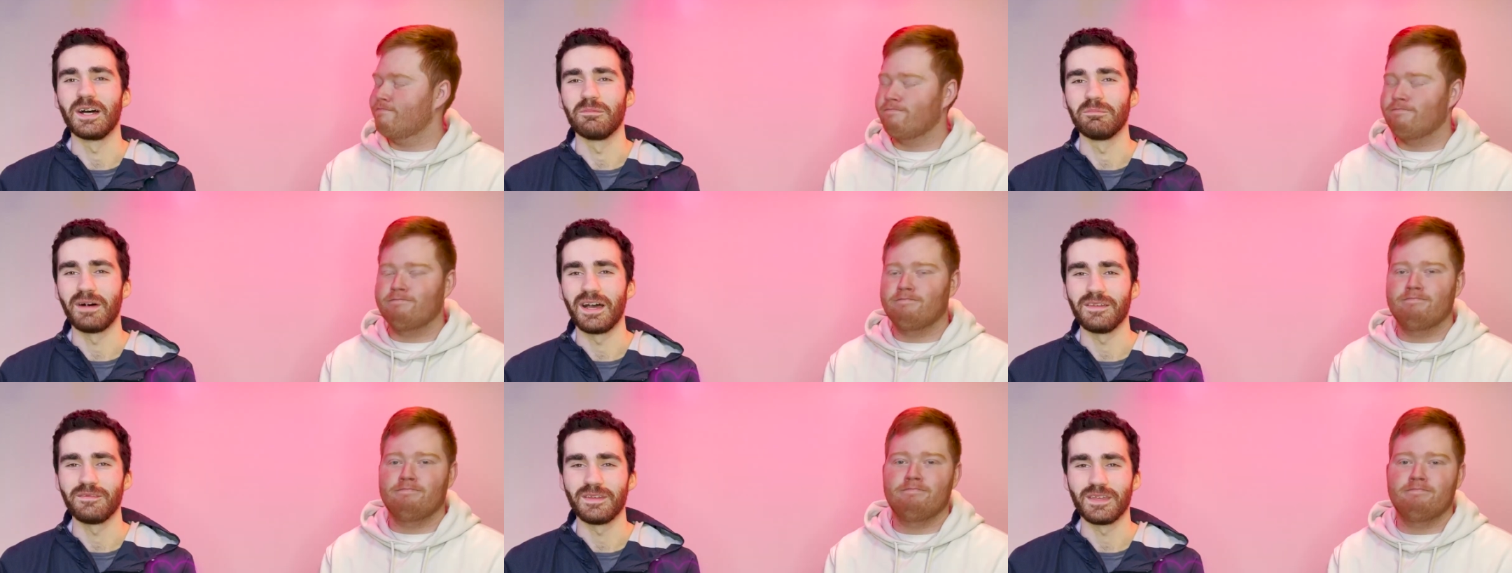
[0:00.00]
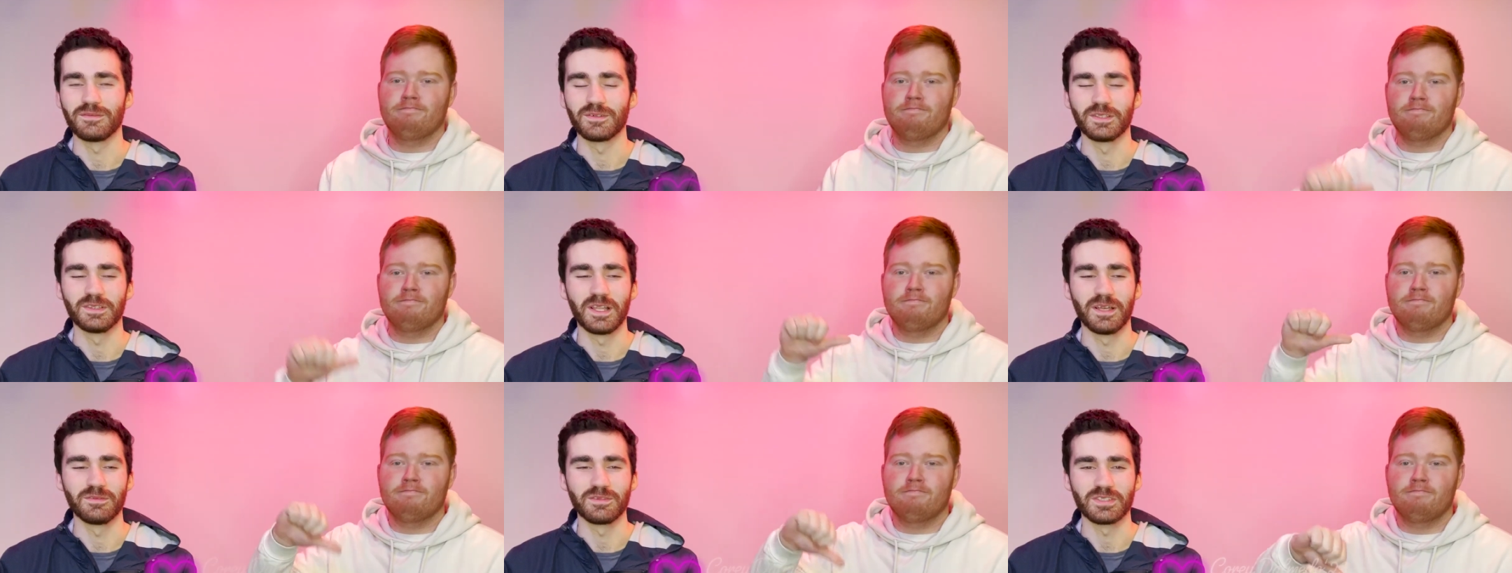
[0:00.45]
Speaker 1: My favorite
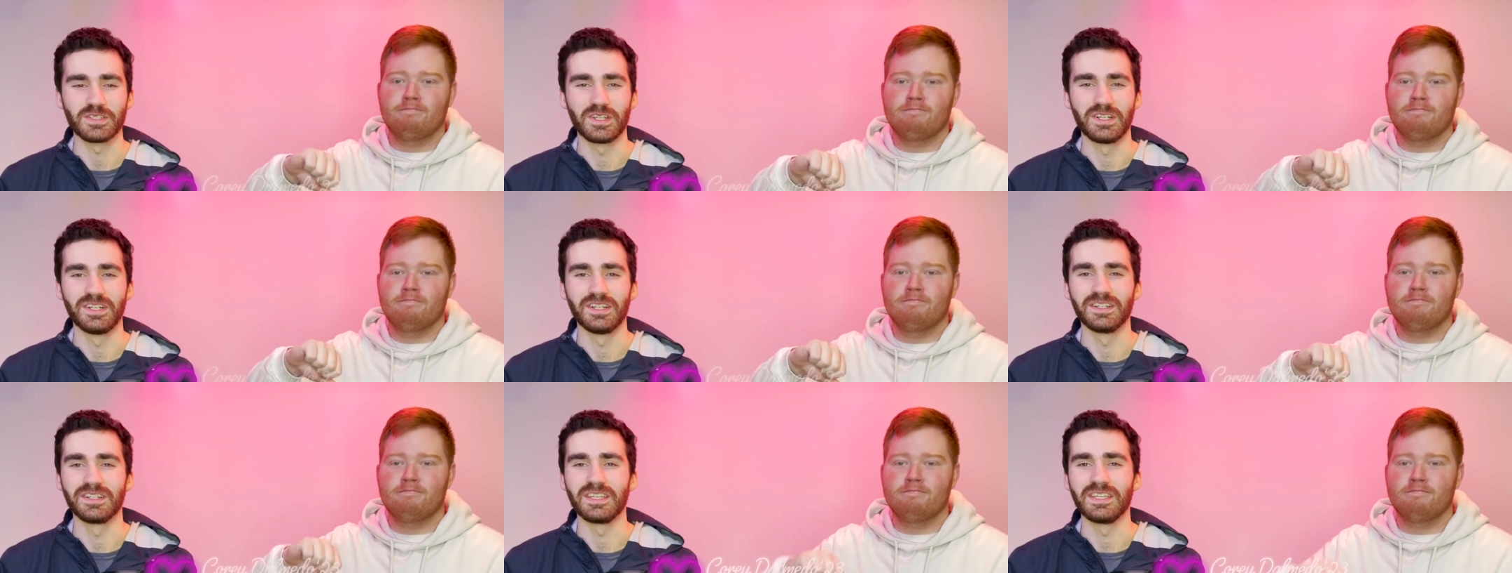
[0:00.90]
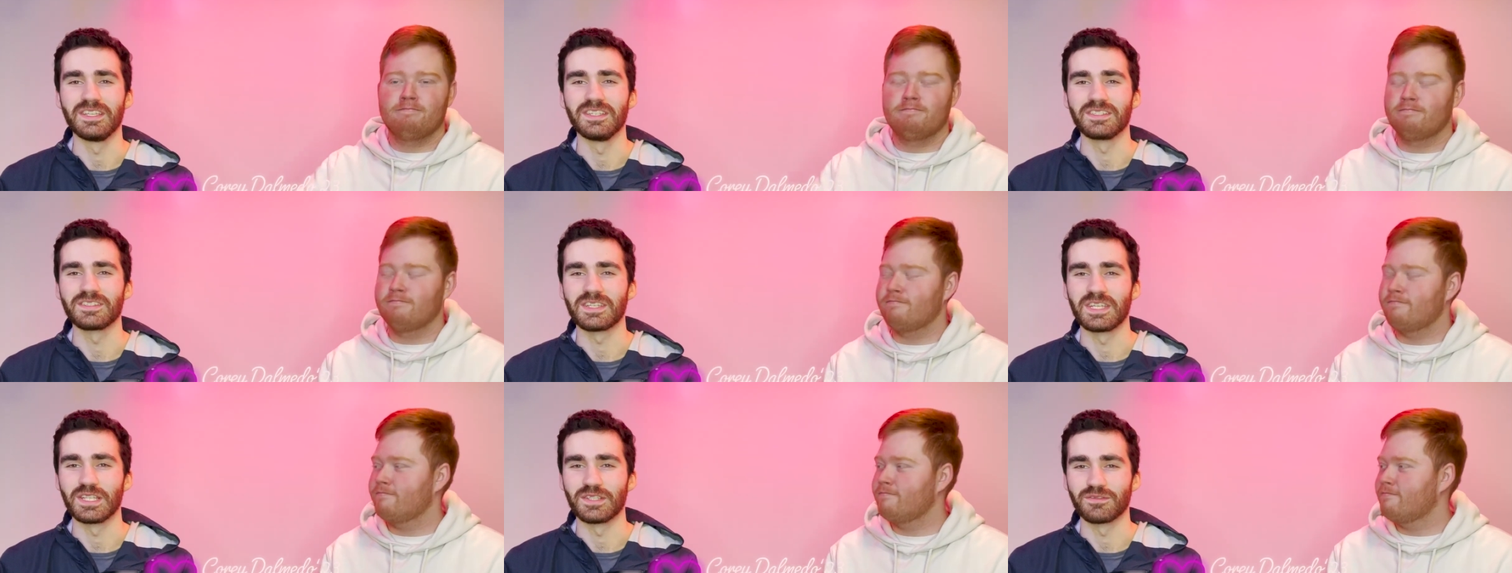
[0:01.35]
love song is
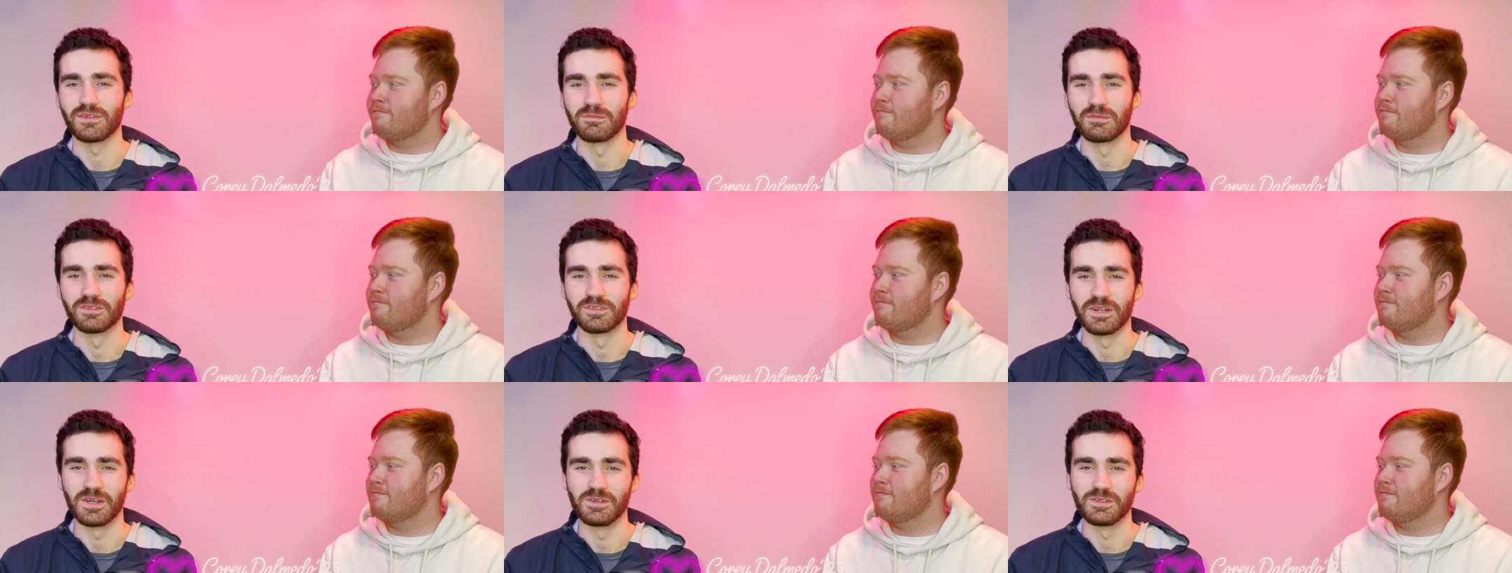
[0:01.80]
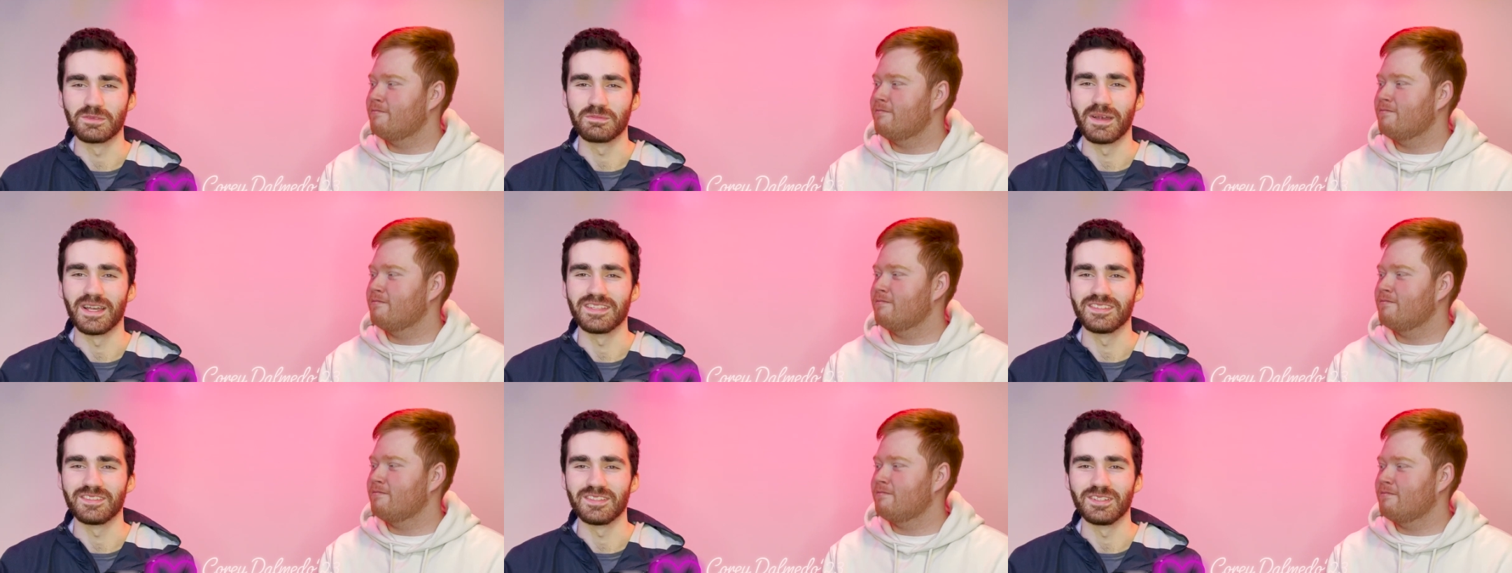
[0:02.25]
"Kiss from a Rose" by
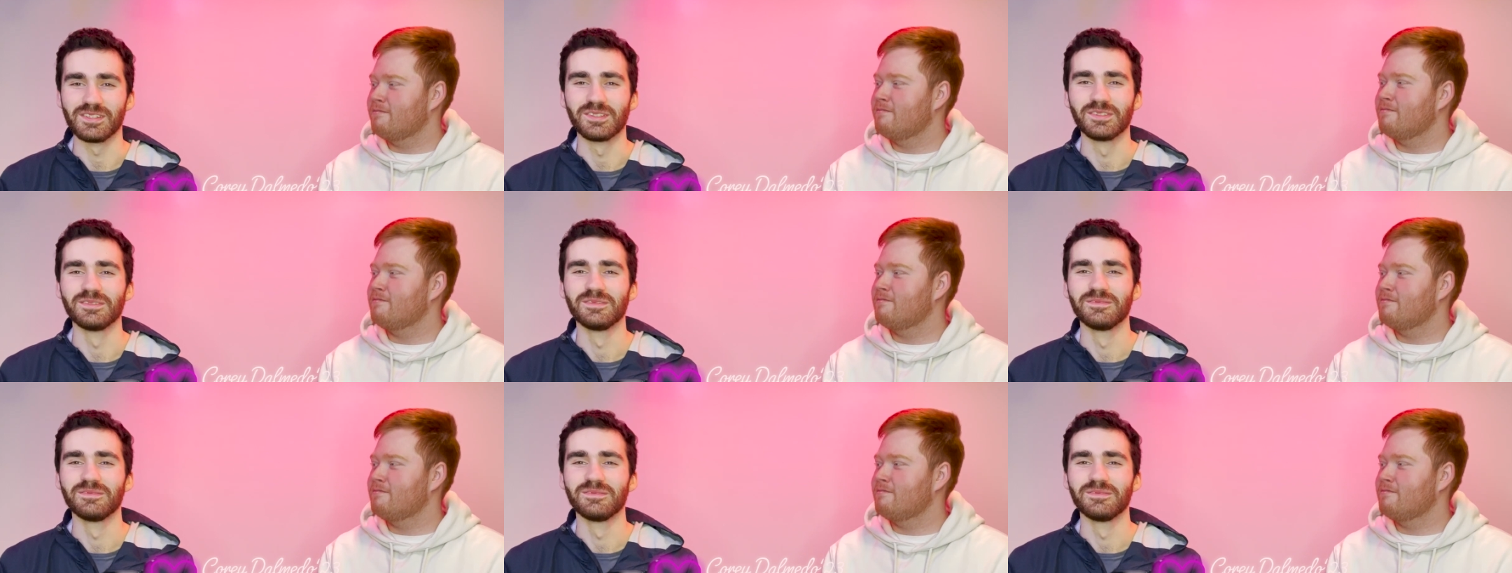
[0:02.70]
Seal.